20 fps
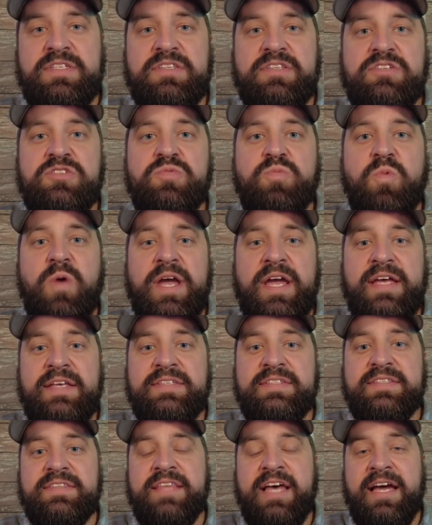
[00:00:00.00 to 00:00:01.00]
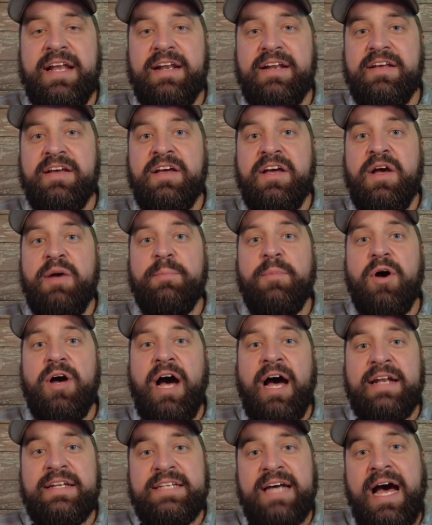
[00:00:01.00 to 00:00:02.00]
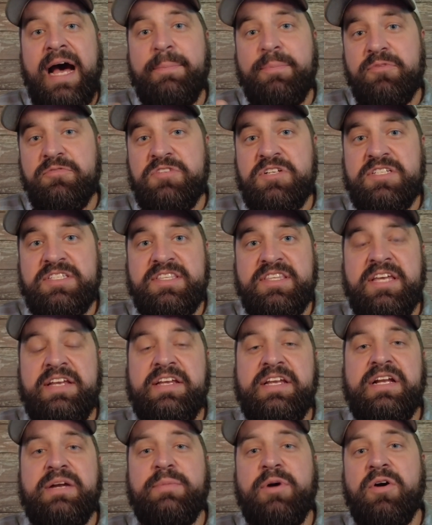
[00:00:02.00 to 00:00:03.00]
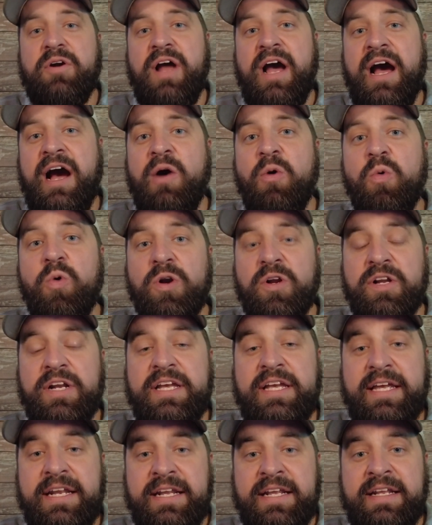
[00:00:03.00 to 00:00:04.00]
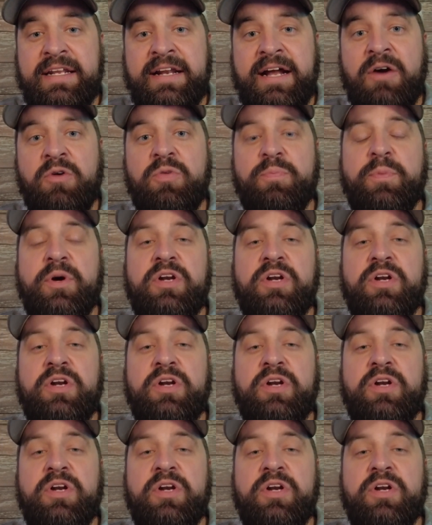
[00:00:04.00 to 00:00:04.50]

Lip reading: And there's ways that, on top of just thinking about how we're going to get in and out,